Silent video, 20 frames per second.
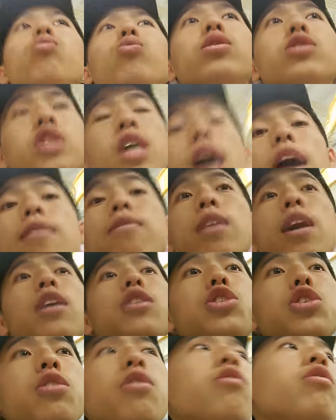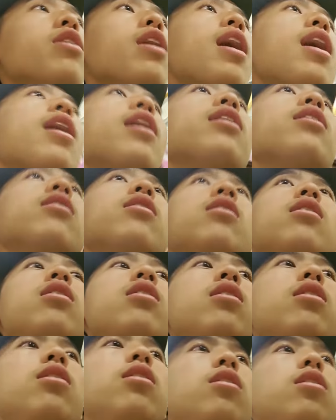which I have not shown you guys
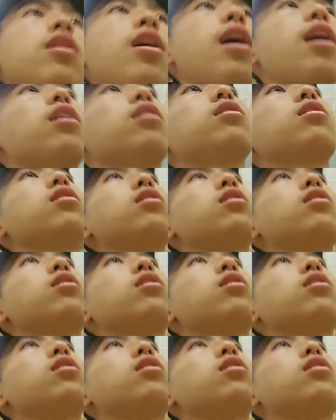yet.